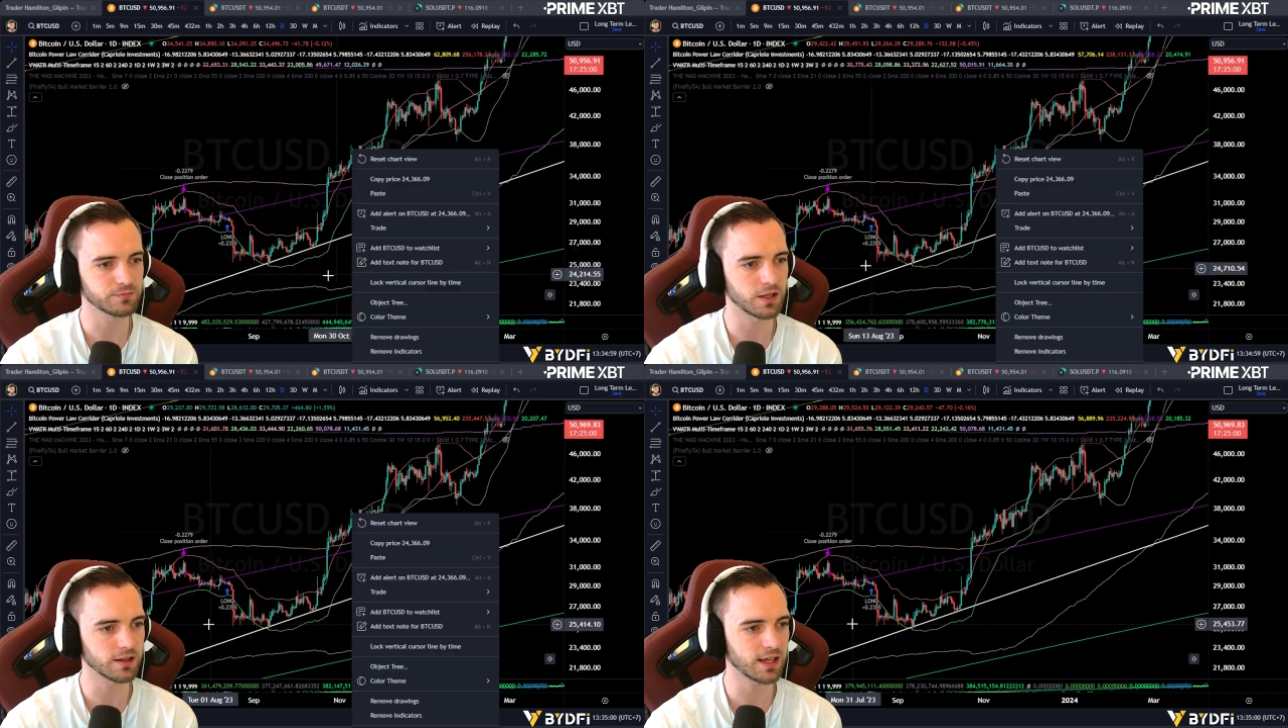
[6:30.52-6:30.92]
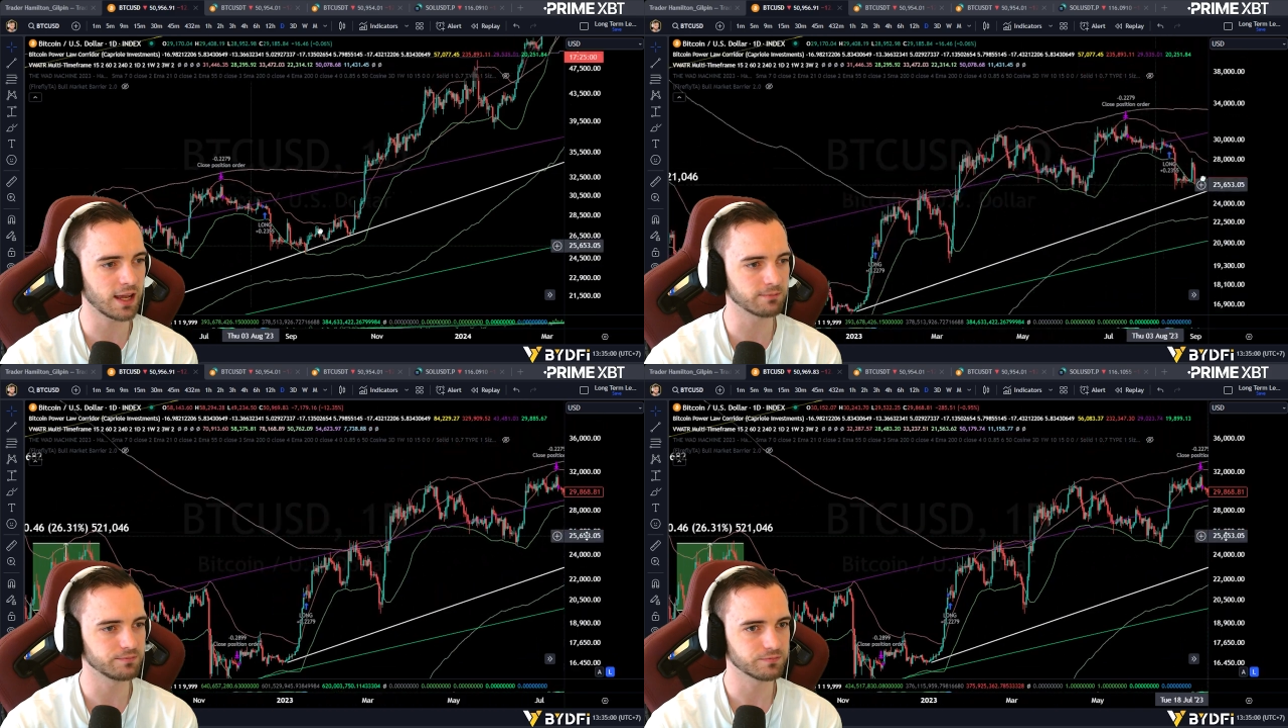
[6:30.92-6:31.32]

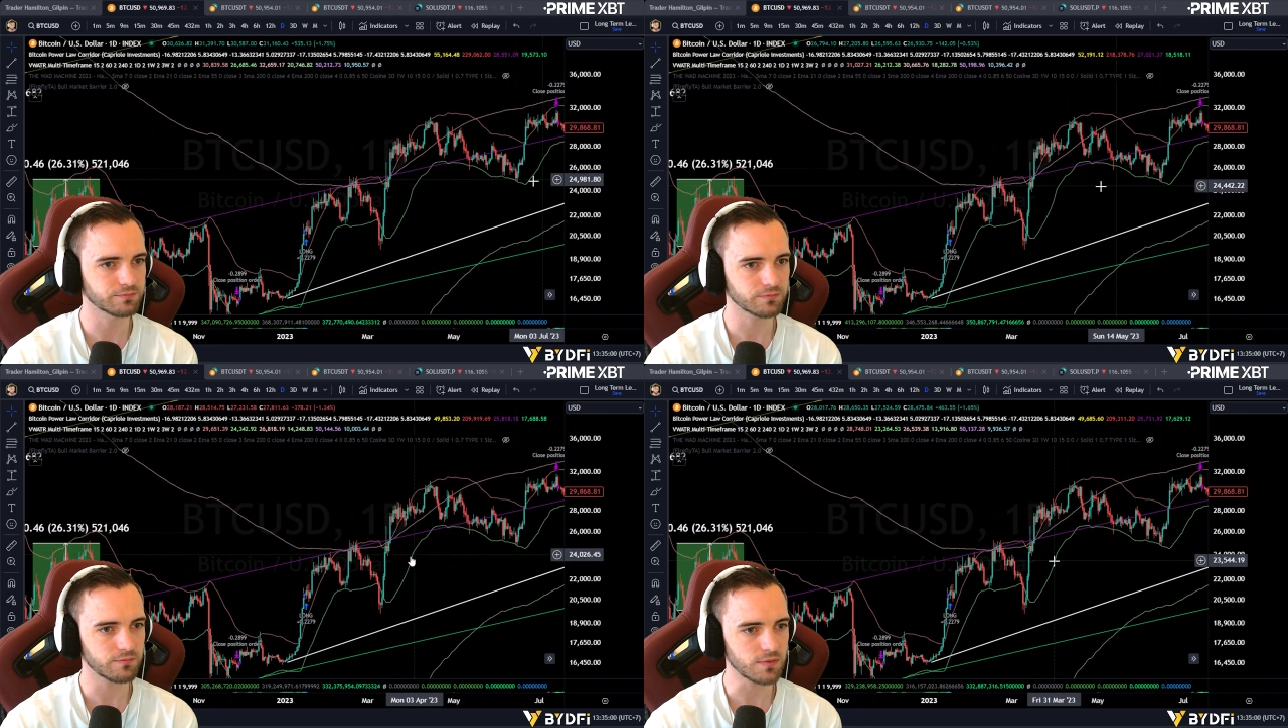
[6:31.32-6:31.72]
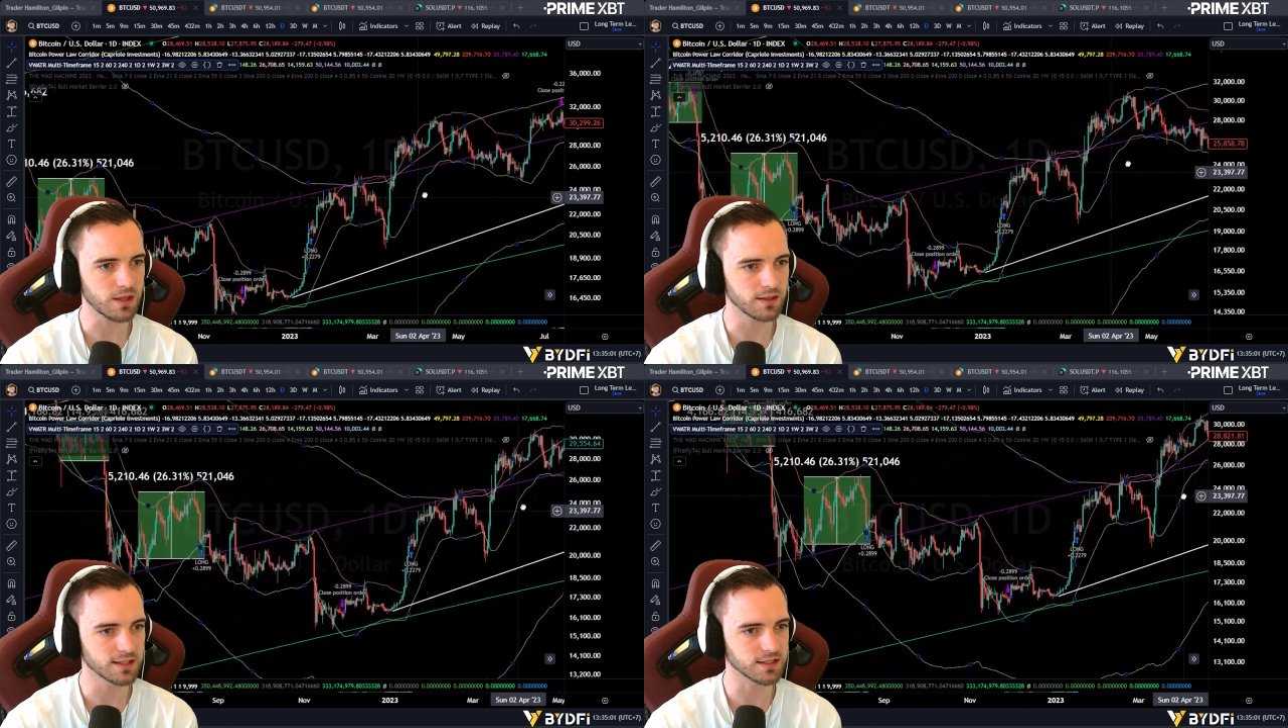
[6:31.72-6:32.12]
Okay.
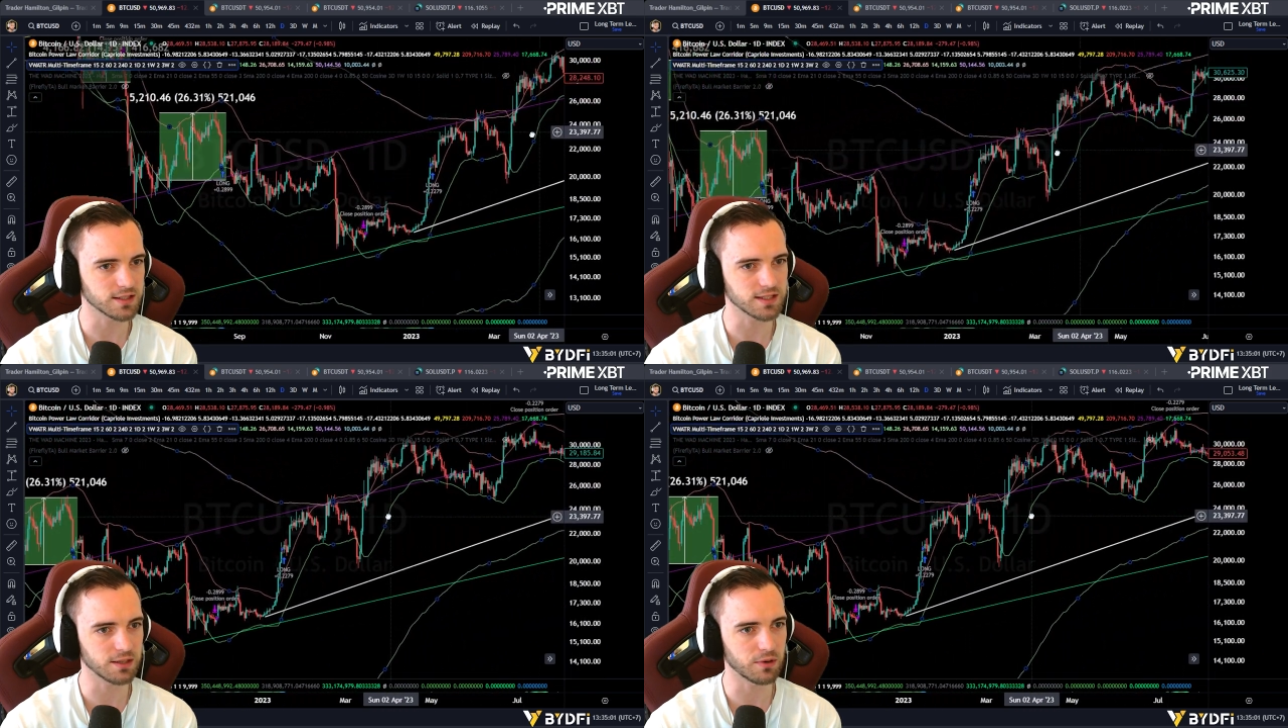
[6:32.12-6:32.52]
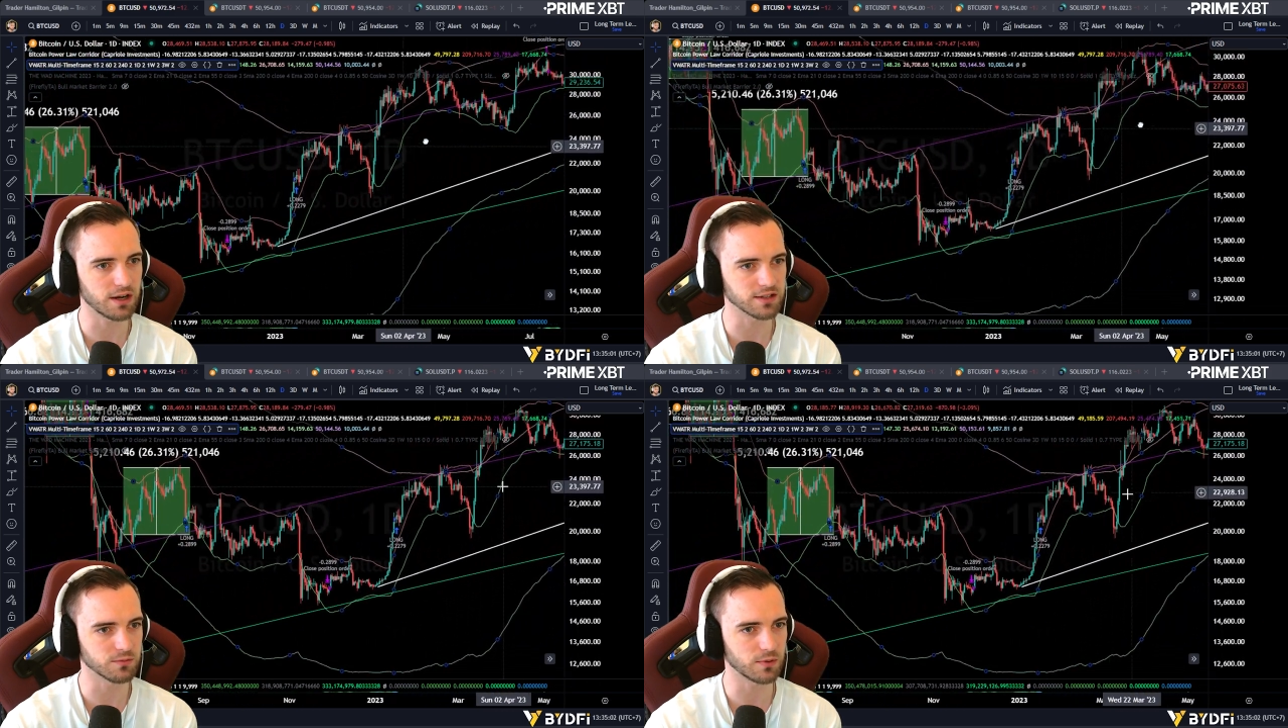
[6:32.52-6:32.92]
Let's just see where
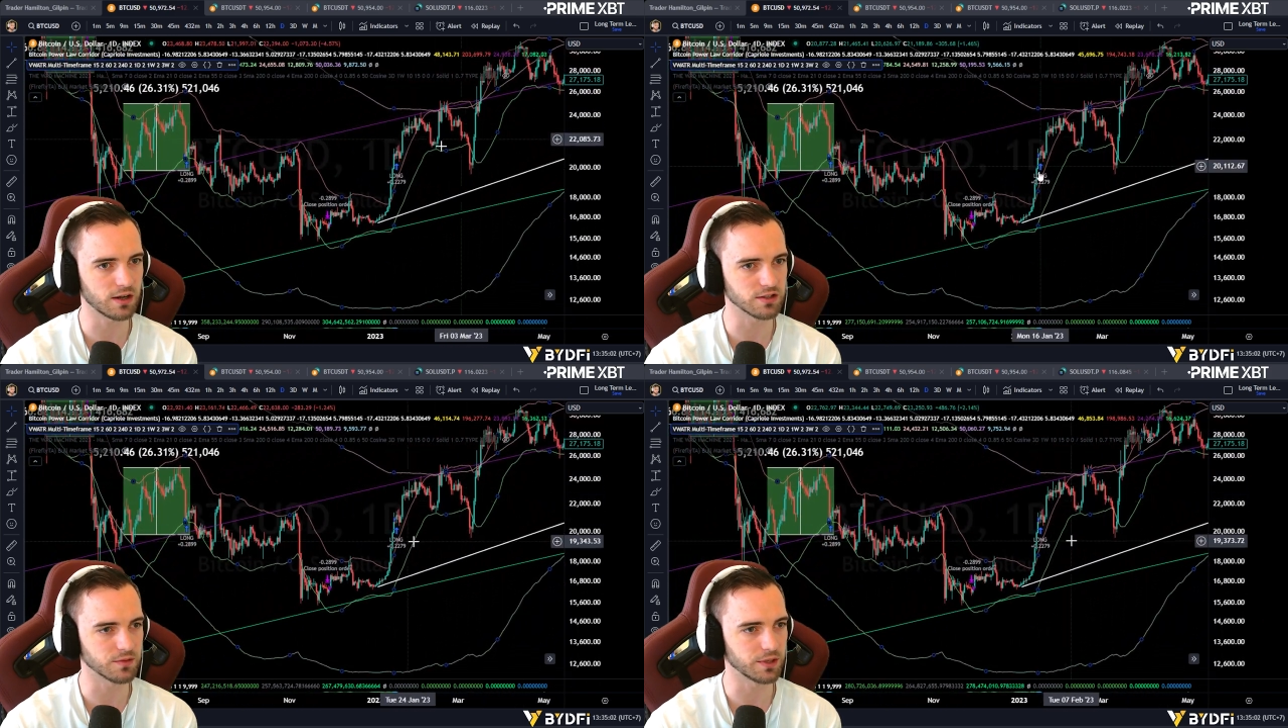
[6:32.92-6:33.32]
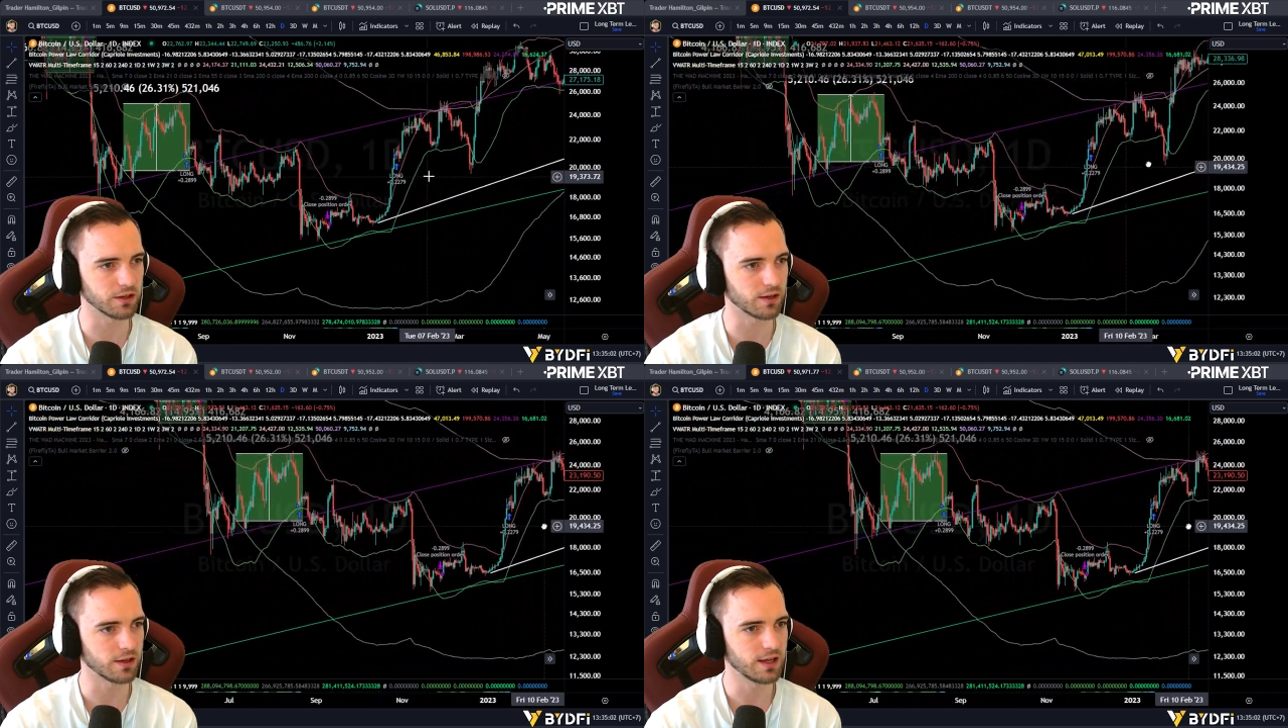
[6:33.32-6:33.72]
else where else have we
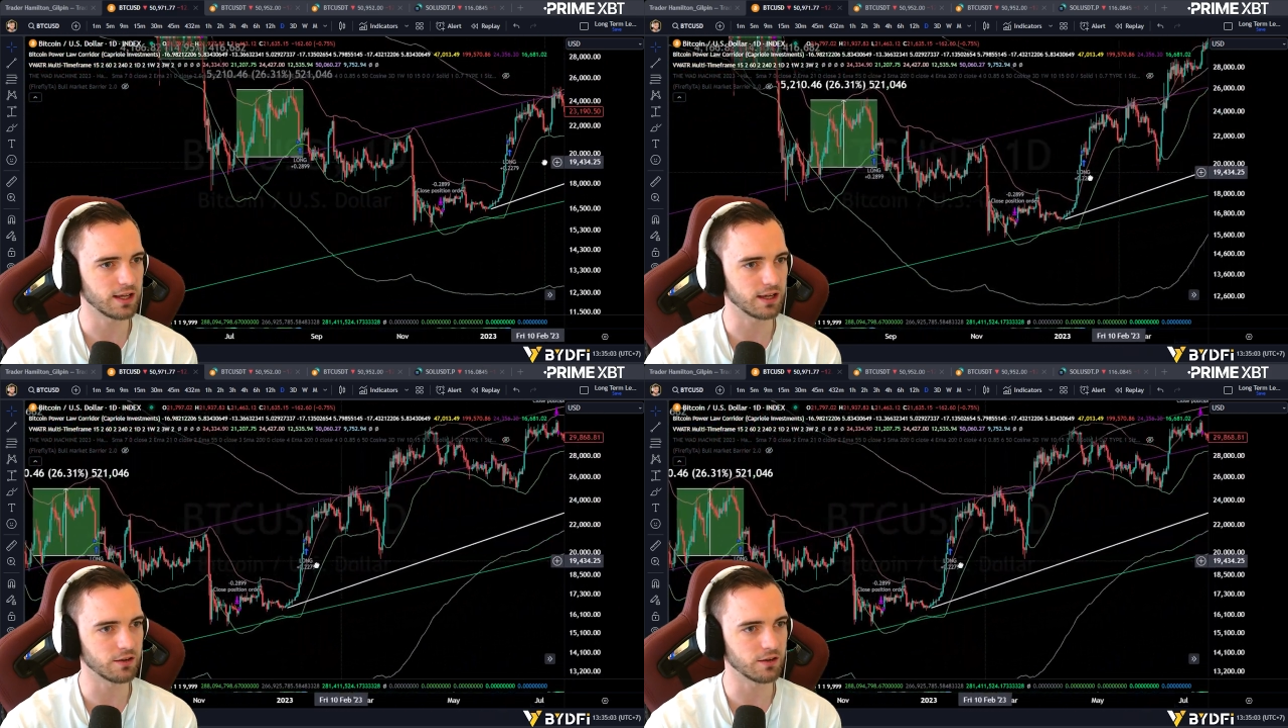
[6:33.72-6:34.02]
got here.